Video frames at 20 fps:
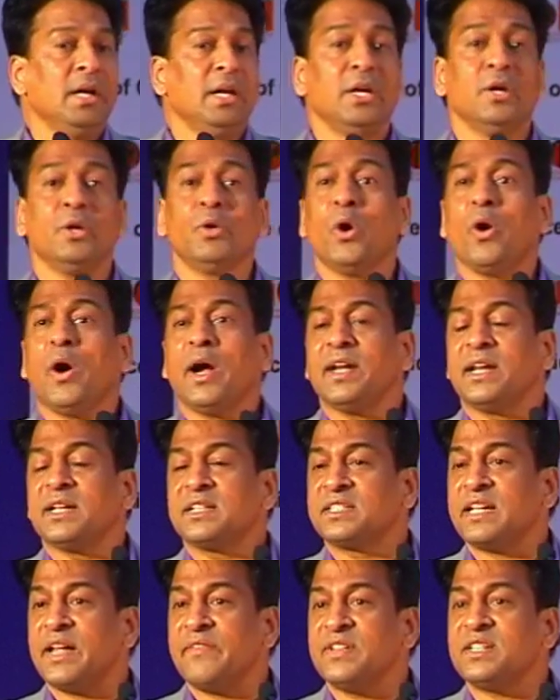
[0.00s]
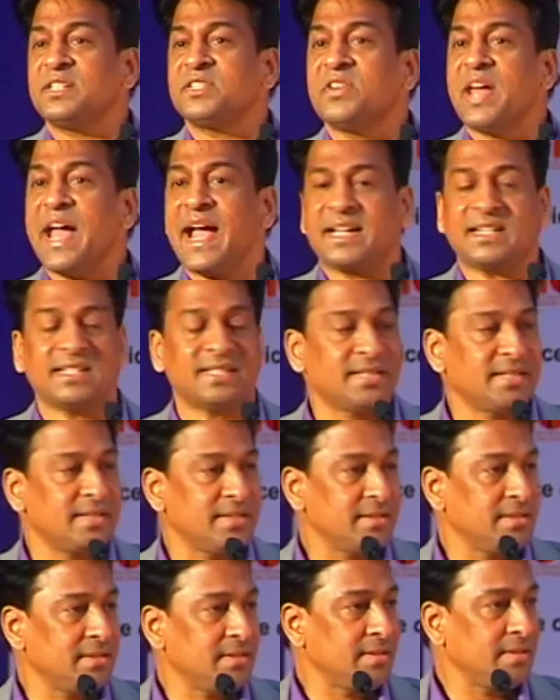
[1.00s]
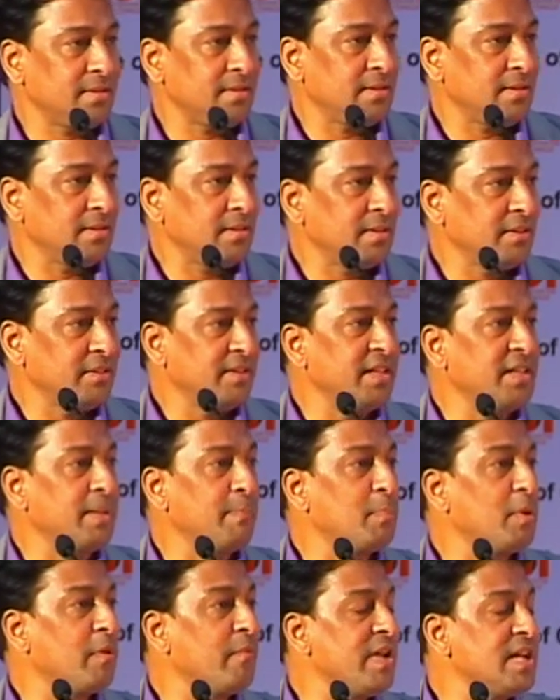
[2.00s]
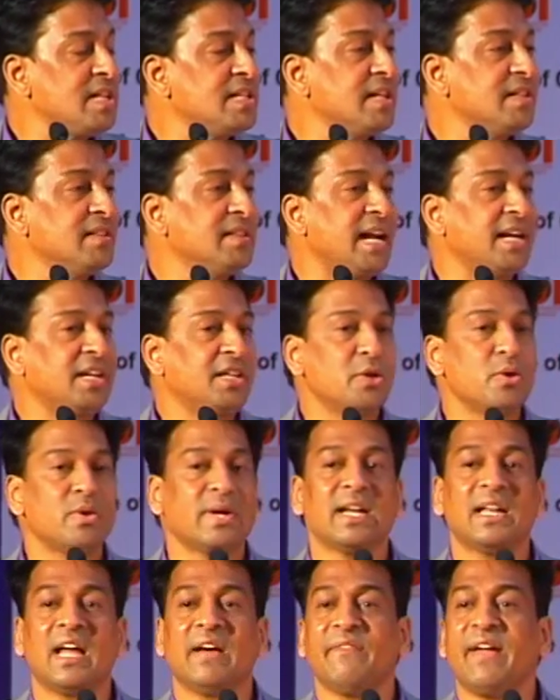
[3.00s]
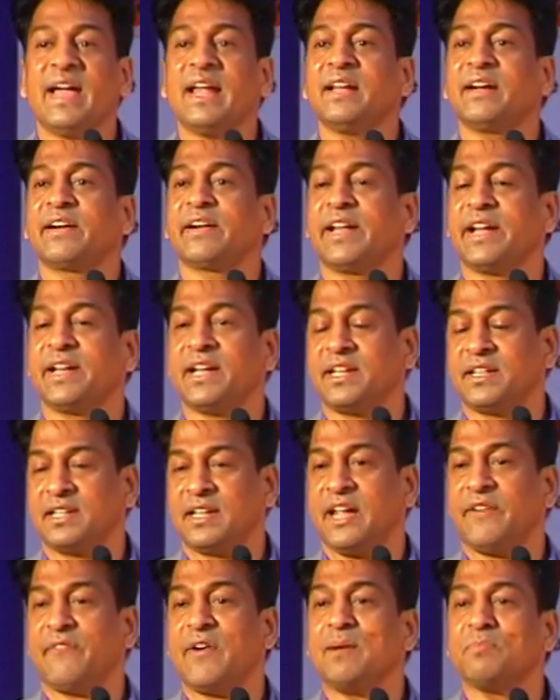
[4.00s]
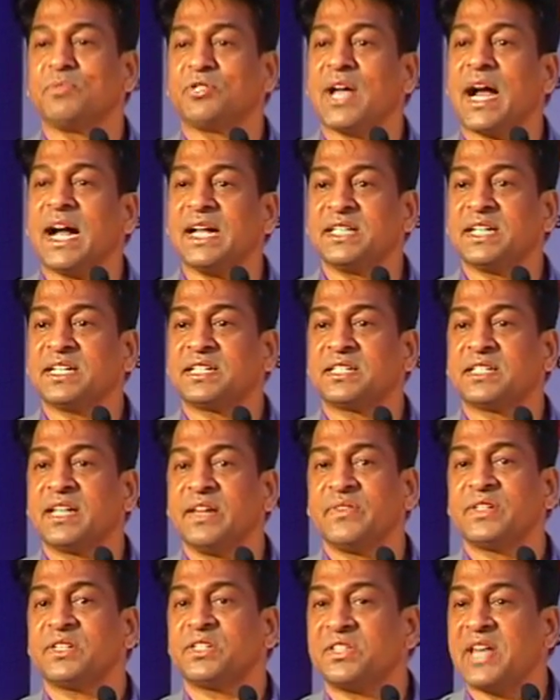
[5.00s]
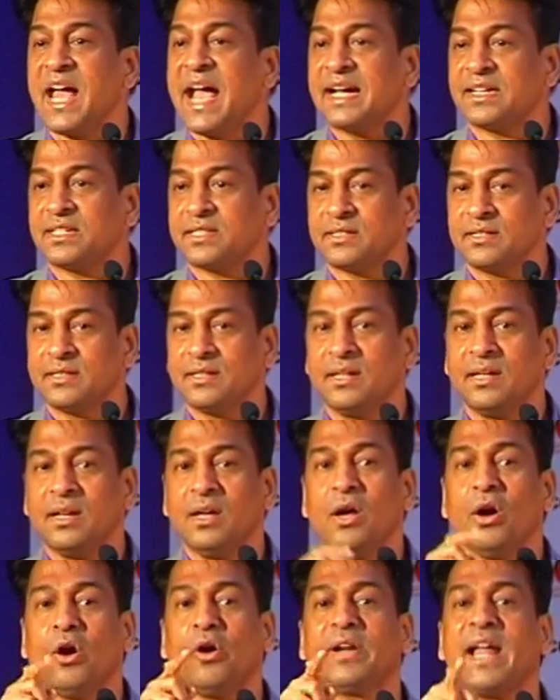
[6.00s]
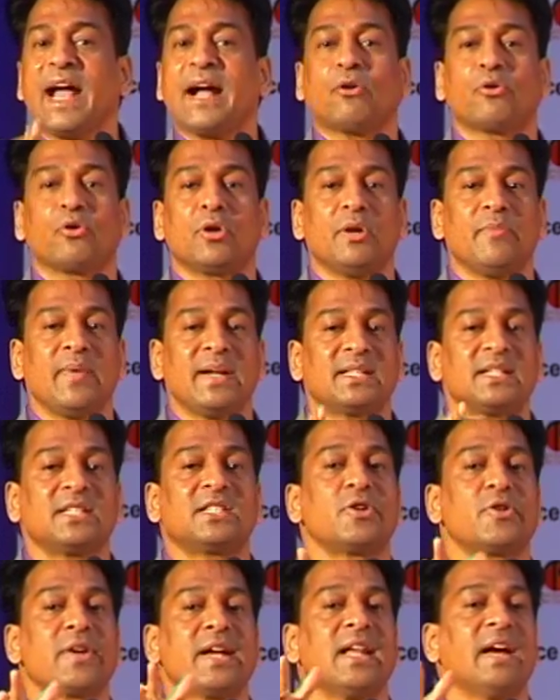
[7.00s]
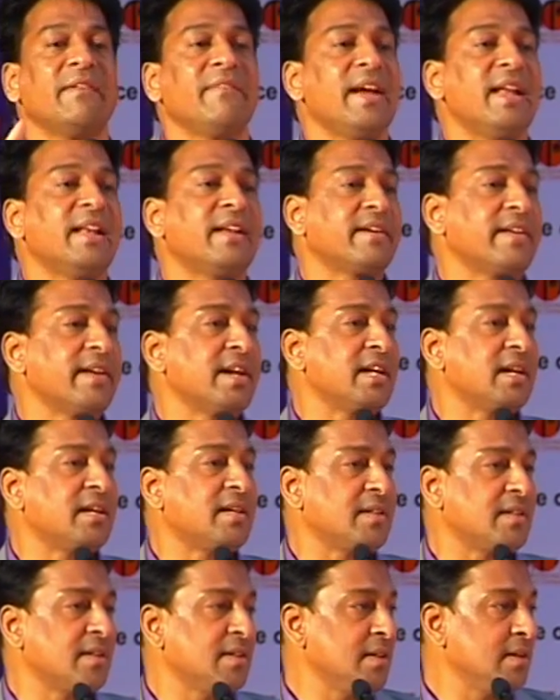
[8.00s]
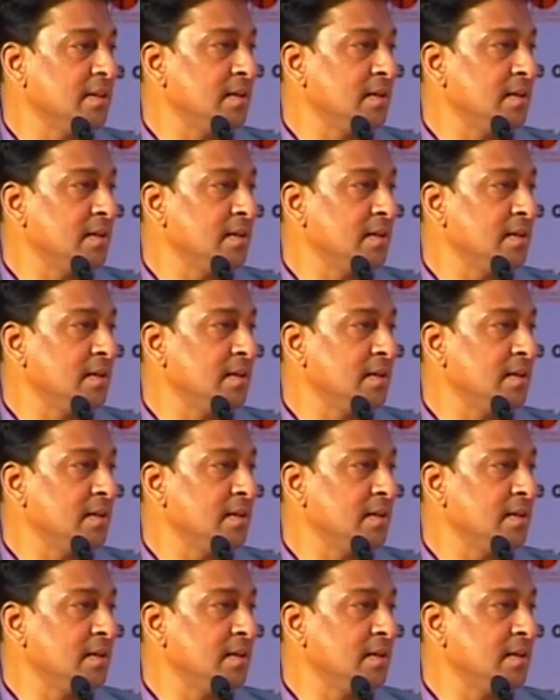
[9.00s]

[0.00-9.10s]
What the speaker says: you know, under service tax, there's a provision that you can avail credit. If I'm charging service tax, on accrual basis, you can avail credit